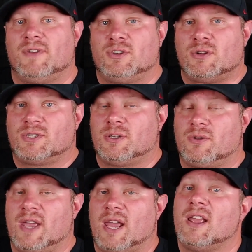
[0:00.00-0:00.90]
If you choose to
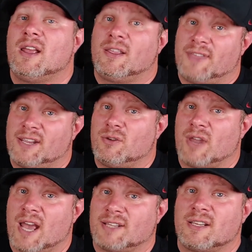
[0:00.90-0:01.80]
do that, thank
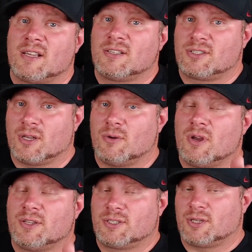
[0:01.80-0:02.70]
you guys
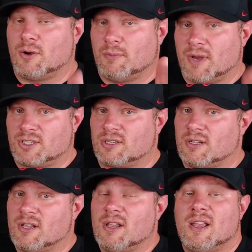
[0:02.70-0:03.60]
so, so much.